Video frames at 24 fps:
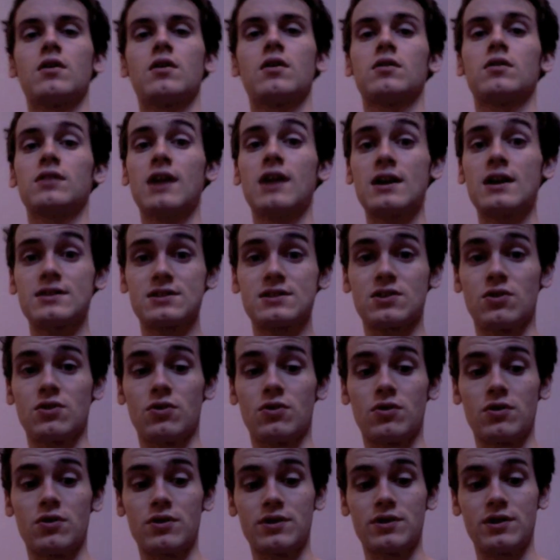Last
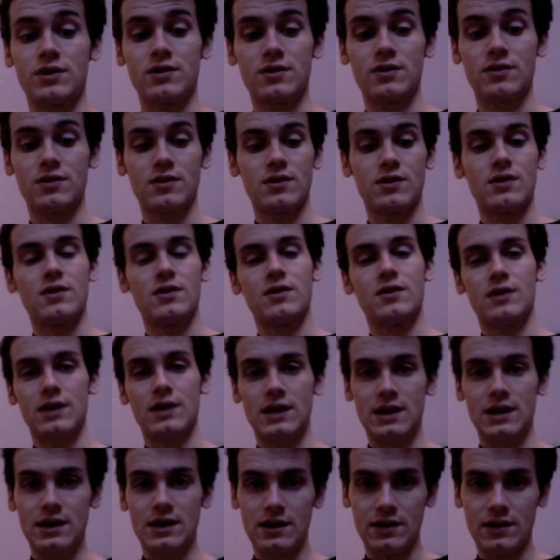chord
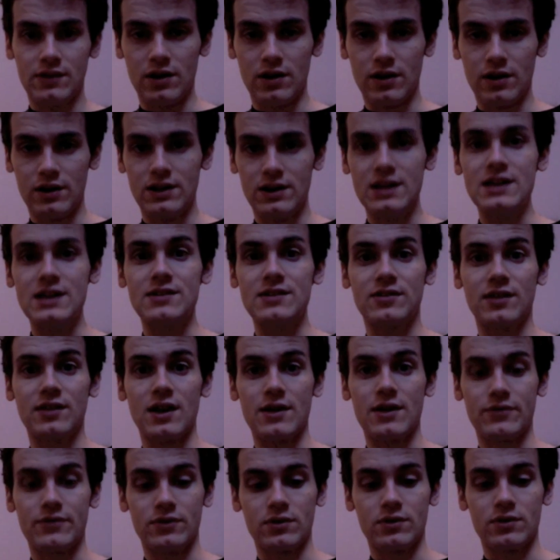is an
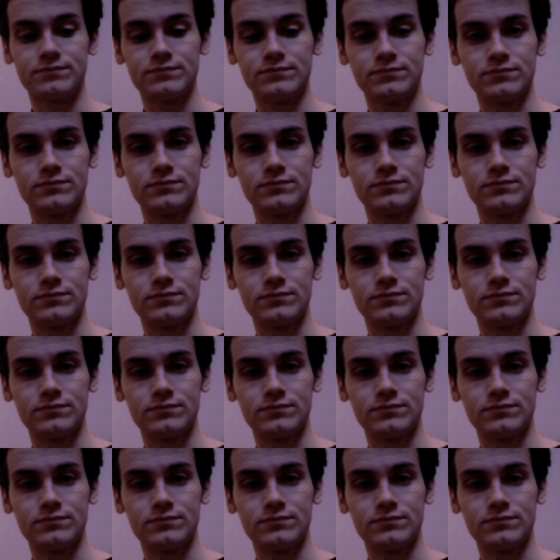E7.